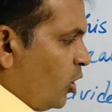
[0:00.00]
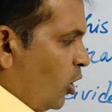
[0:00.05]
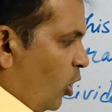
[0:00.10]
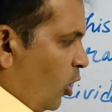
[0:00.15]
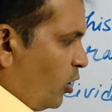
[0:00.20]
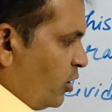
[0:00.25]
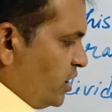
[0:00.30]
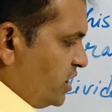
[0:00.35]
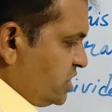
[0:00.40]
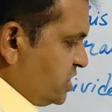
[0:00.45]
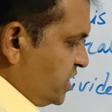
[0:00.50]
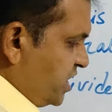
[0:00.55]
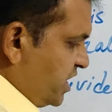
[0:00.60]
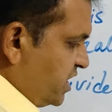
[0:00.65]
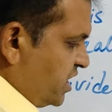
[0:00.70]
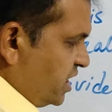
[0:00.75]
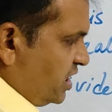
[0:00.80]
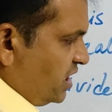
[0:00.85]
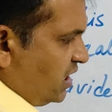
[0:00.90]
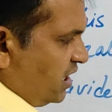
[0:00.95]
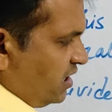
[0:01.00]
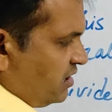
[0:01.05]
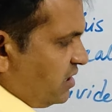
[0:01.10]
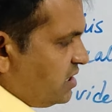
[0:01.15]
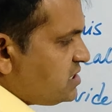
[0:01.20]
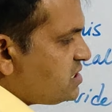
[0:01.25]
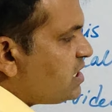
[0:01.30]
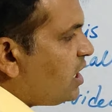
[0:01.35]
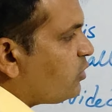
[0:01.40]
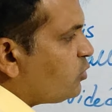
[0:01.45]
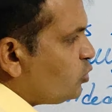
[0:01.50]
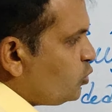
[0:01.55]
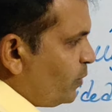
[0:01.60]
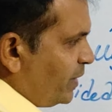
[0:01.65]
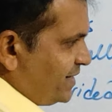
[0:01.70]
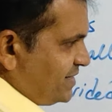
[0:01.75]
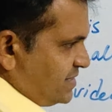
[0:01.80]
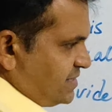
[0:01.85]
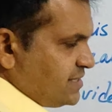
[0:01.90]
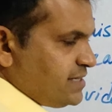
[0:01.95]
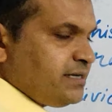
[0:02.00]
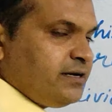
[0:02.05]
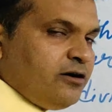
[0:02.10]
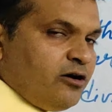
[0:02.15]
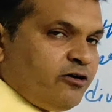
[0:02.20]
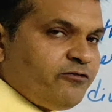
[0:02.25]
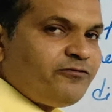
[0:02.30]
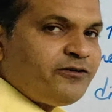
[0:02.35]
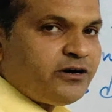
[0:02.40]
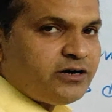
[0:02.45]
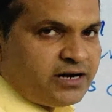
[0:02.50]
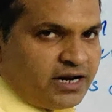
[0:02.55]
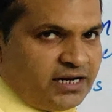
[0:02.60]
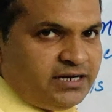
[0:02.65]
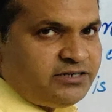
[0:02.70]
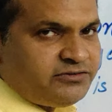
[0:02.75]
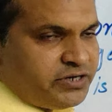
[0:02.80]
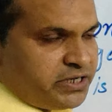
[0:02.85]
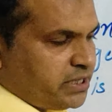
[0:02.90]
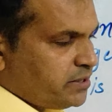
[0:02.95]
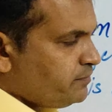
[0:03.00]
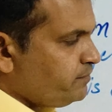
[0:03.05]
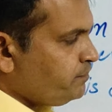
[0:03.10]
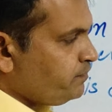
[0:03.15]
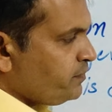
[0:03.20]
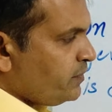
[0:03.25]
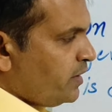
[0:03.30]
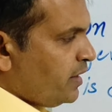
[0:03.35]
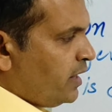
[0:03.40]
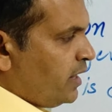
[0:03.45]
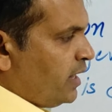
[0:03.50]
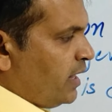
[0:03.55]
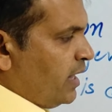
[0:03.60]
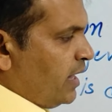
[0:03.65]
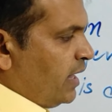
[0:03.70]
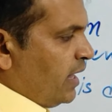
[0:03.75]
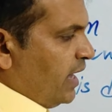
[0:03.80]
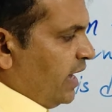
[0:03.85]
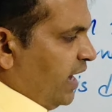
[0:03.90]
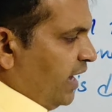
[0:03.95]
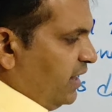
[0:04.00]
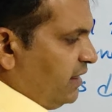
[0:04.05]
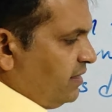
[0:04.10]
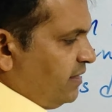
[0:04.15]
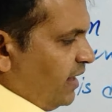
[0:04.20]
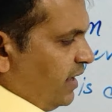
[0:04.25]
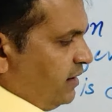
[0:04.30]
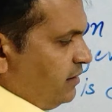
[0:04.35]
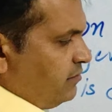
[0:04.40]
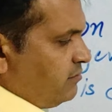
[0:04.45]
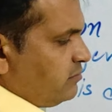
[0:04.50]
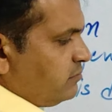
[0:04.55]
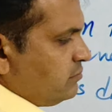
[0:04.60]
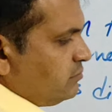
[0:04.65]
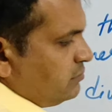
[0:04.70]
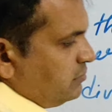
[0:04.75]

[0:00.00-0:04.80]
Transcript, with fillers: originating in the southwest of our country. And then